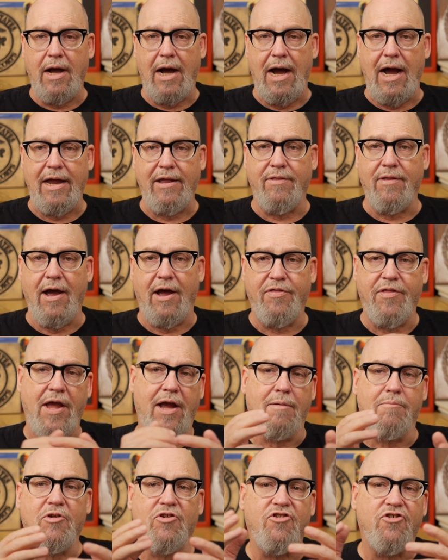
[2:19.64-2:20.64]
I
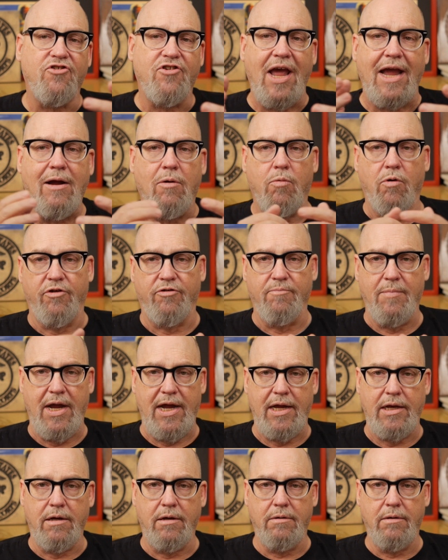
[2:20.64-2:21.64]
think a mistake was
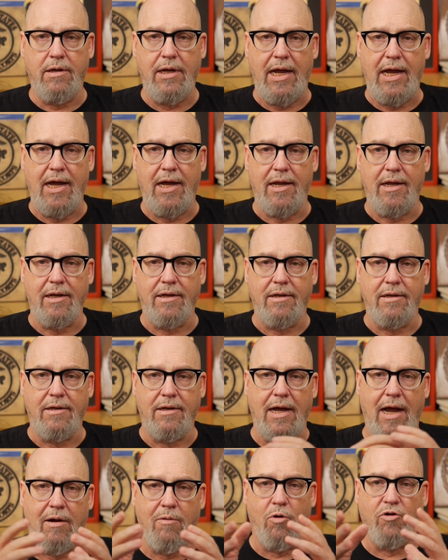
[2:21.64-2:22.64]
made,
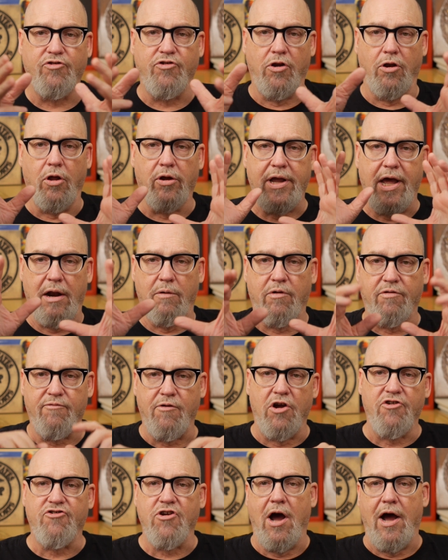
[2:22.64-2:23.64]
and I want you to look at it with
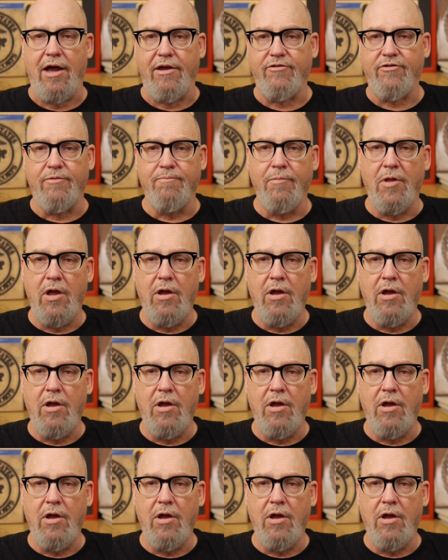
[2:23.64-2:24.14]
fresh eyes.